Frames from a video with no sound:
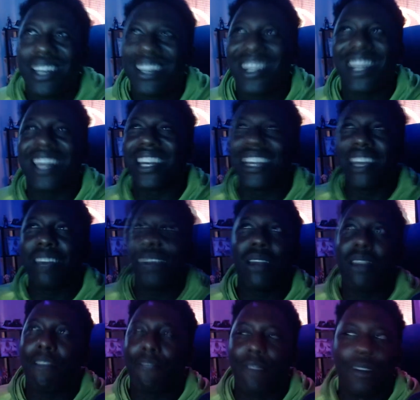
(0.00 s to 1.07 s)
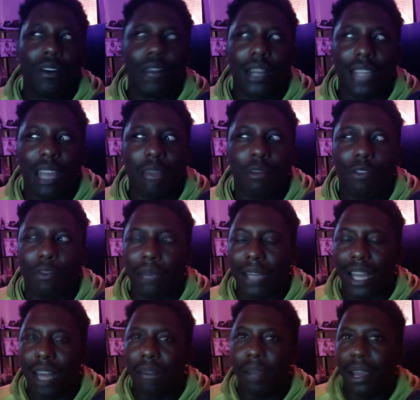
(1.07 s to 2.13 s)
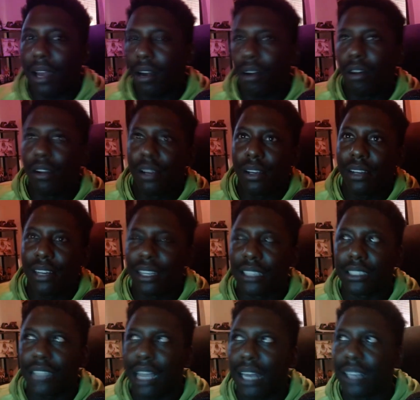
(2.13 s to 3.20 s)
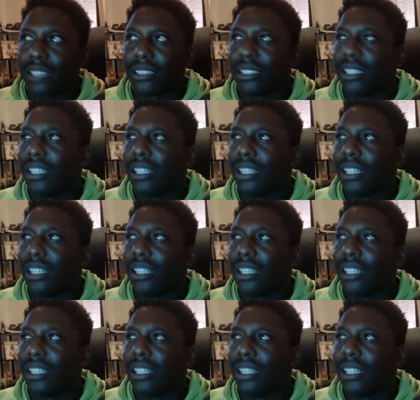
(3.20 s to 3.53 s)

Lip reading: didn't give me that feel that gave me from the anime at all, in the slightest.